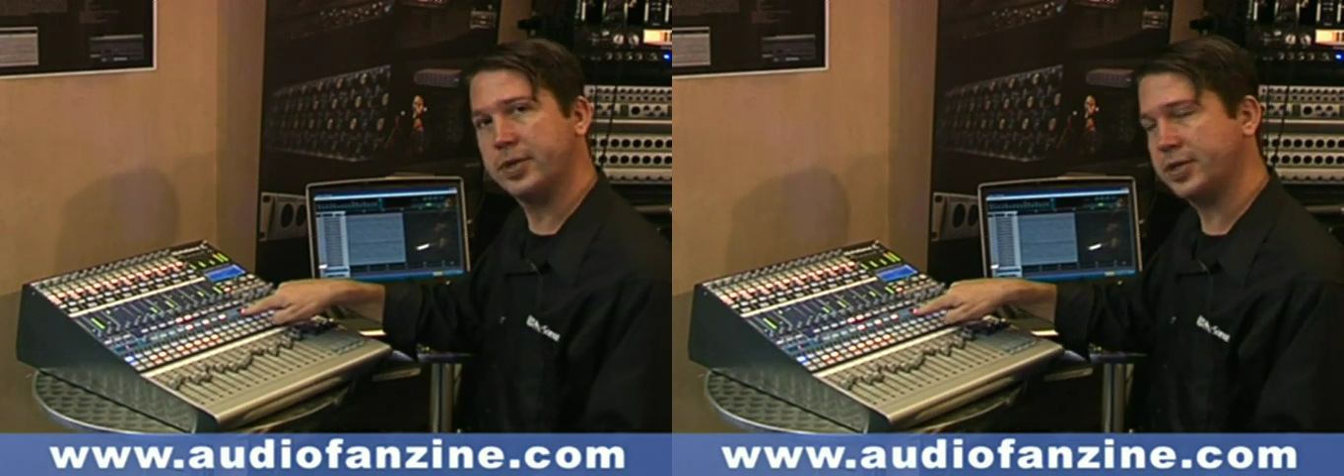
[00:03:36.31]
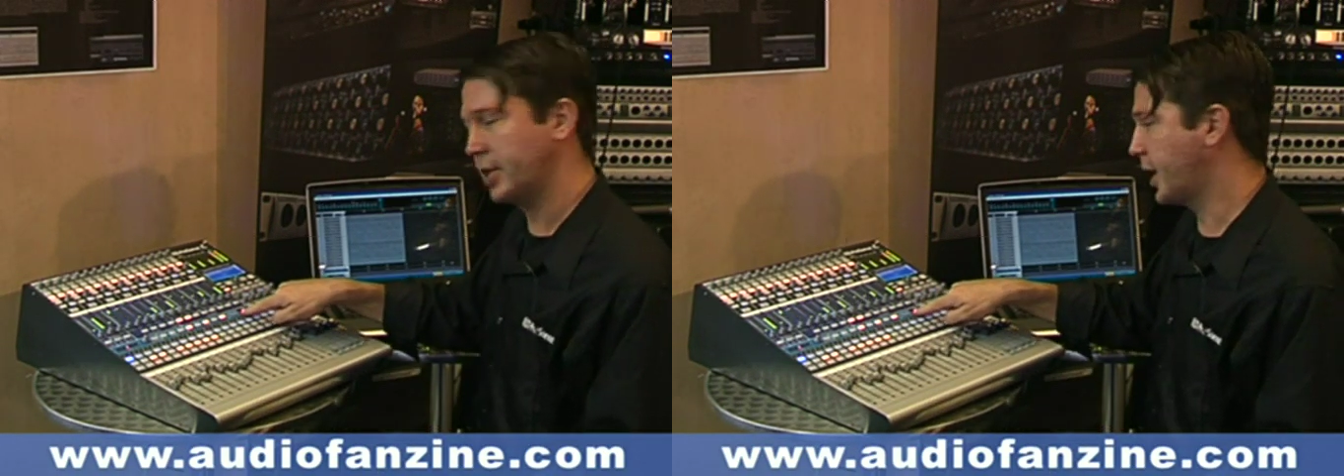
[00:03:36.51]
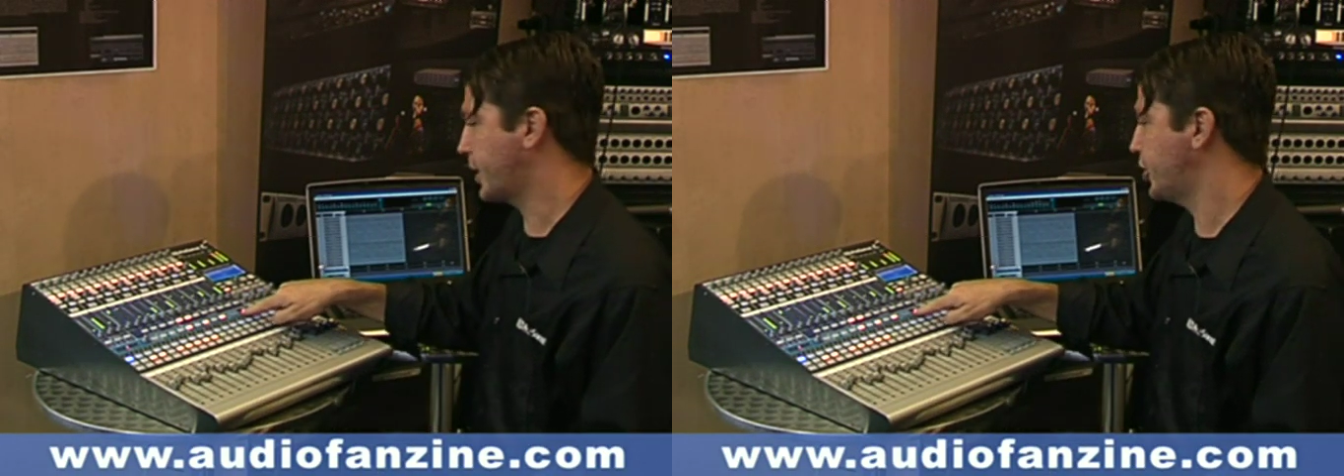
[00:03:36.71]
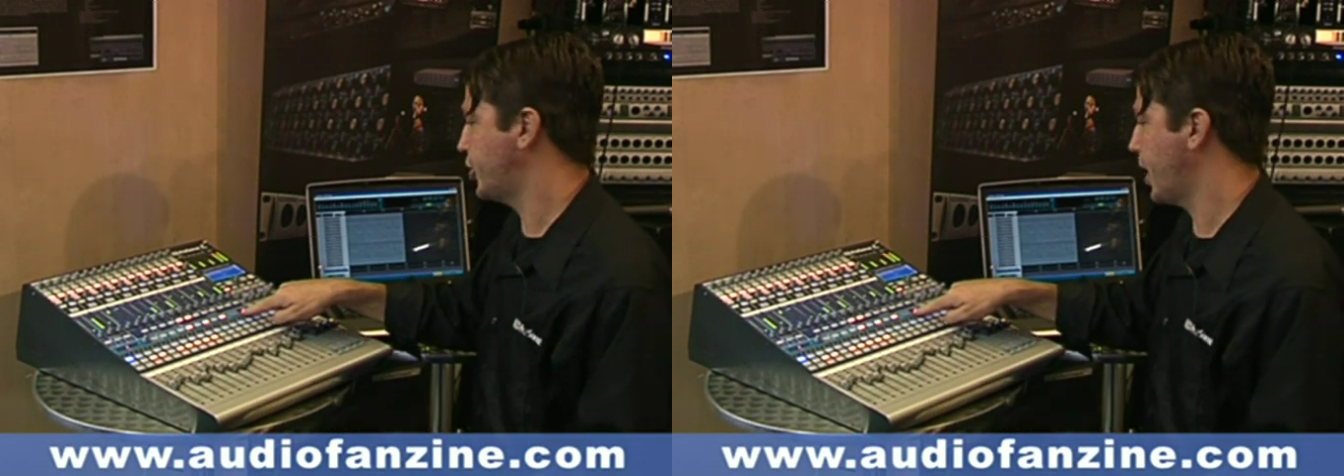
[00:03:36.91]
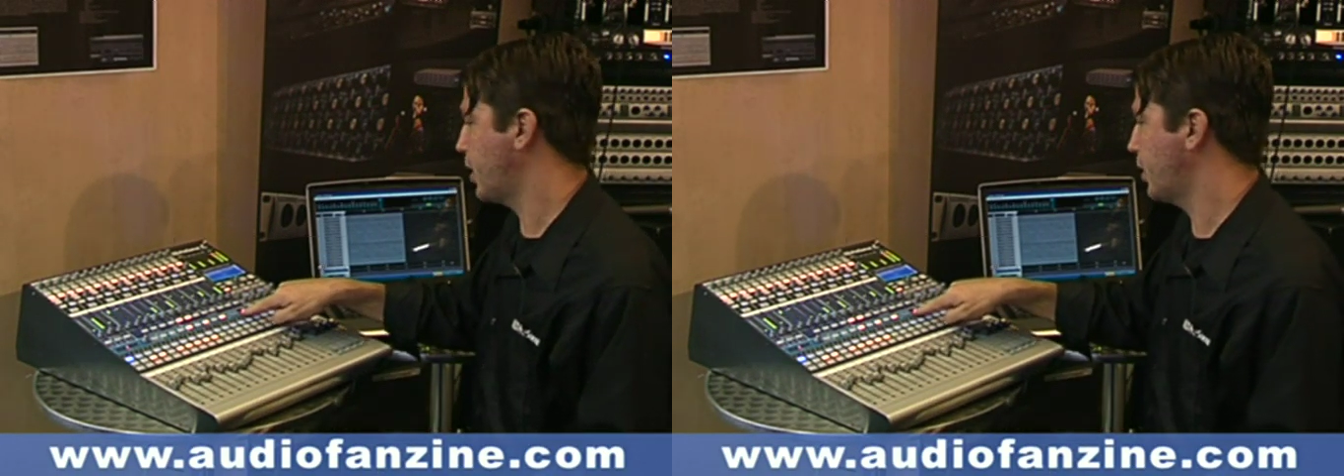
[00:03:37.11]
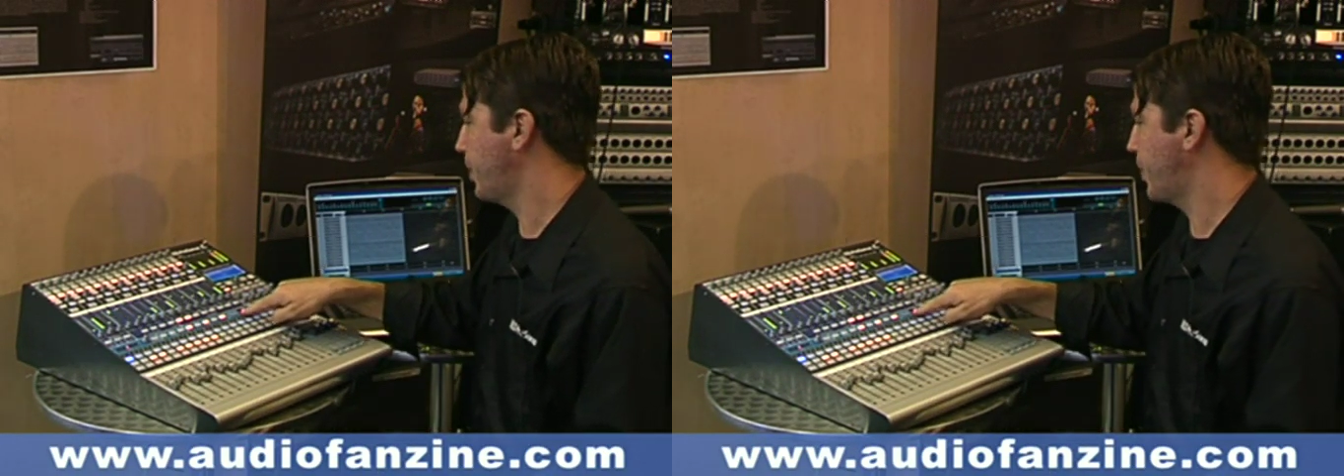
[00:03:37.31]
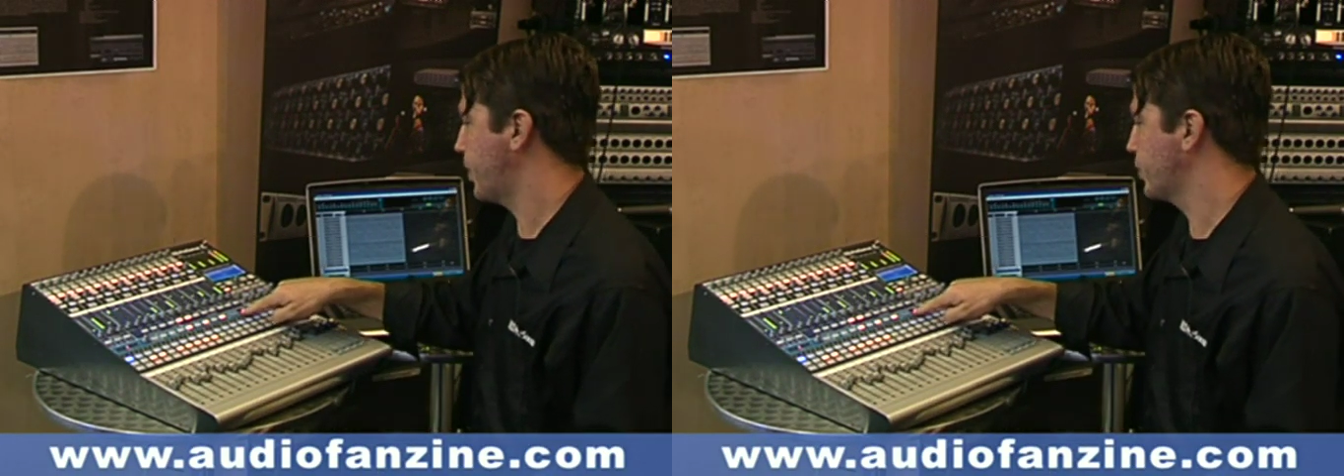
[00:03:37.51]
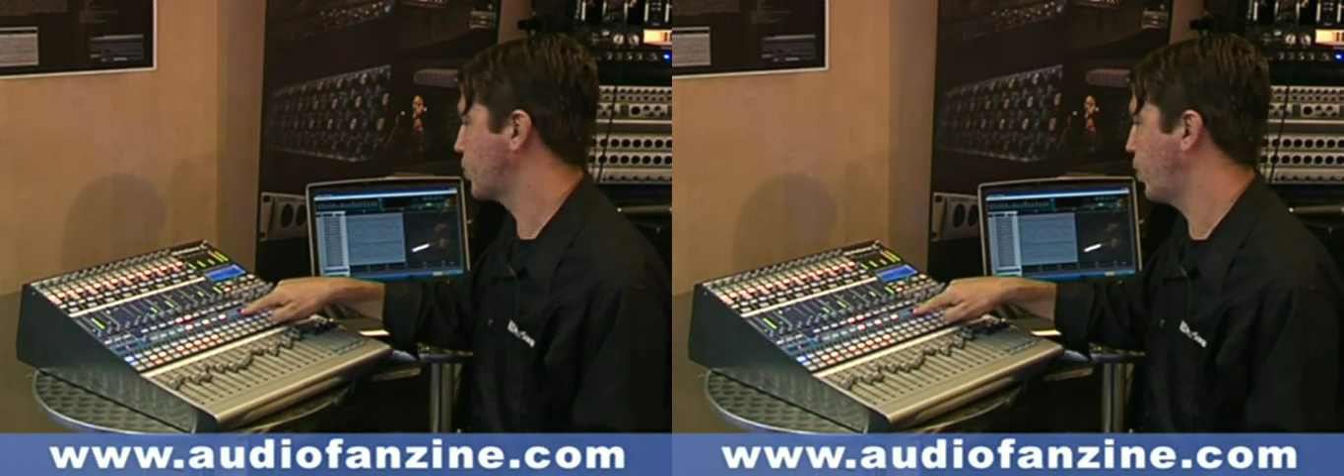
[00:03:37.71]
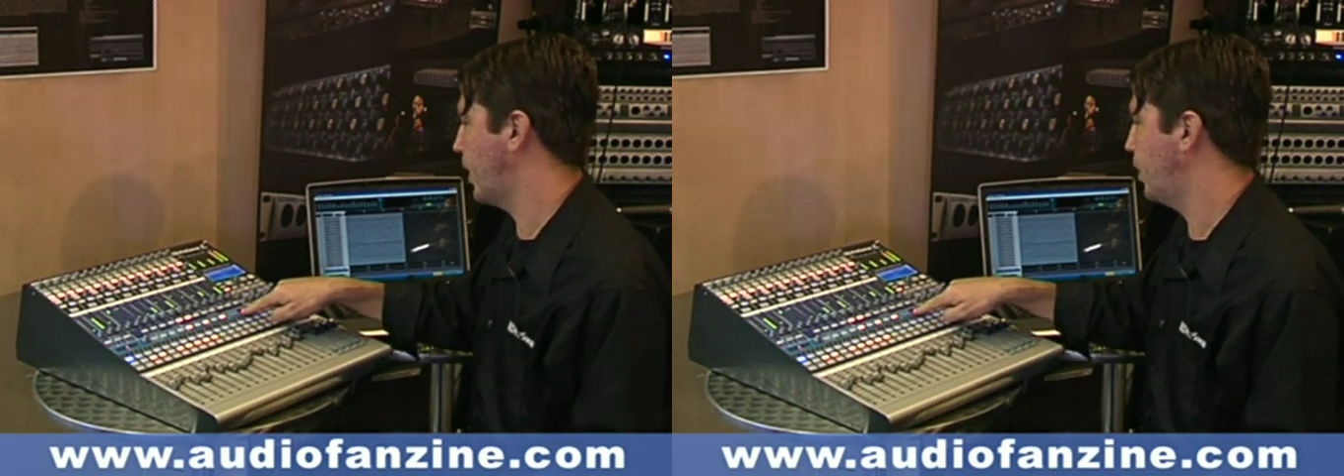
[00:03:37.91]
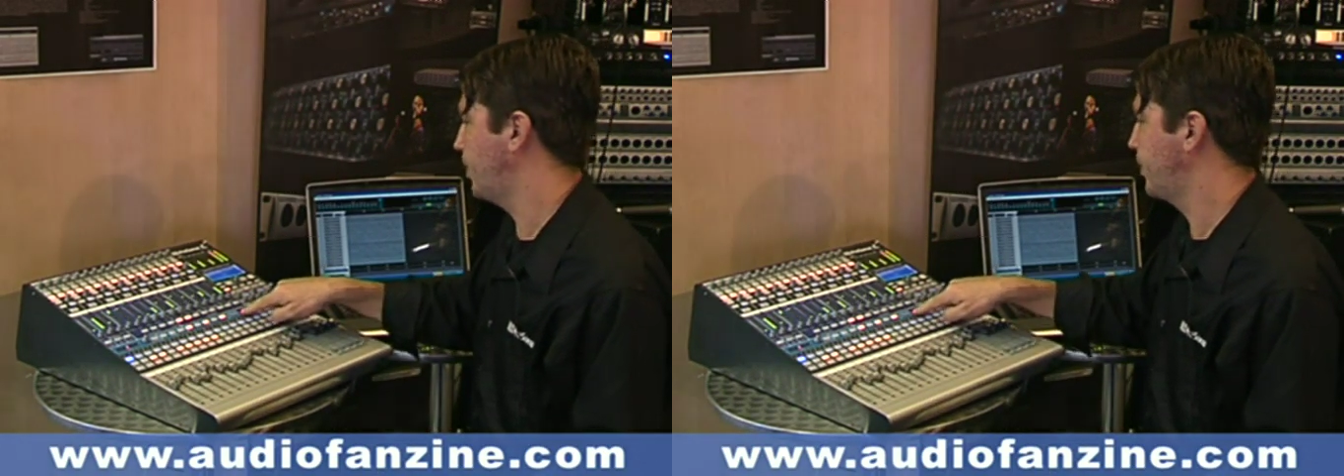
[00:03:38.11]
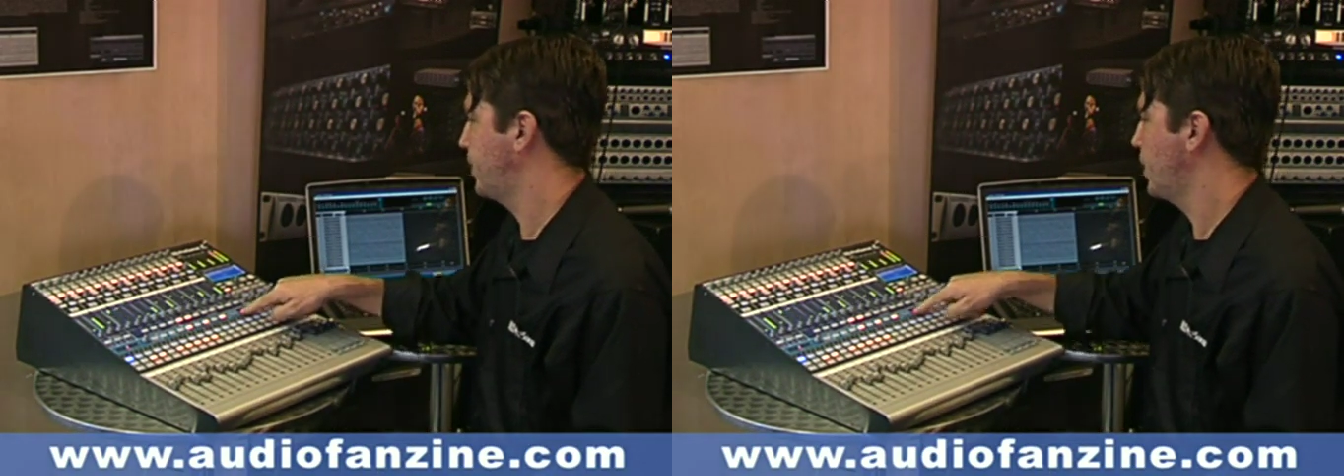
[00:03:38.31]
the selected channel up here as well.